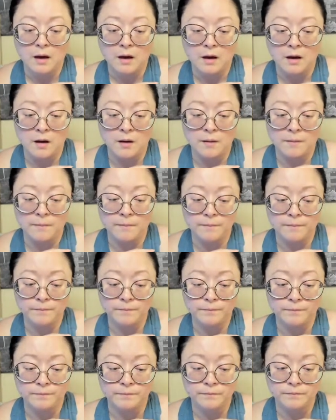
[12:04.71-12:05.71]

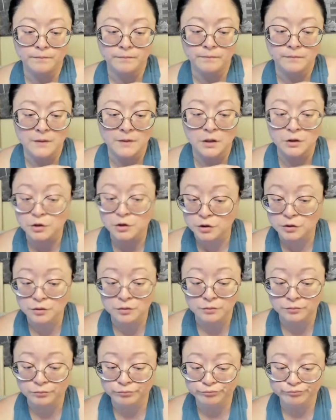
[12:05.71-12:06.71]
um a
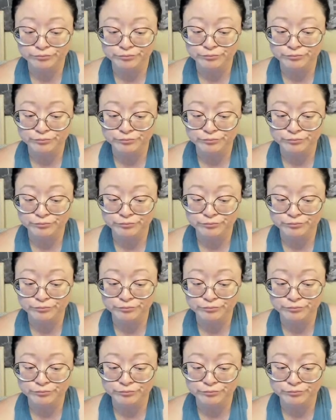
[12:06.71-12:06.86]
dude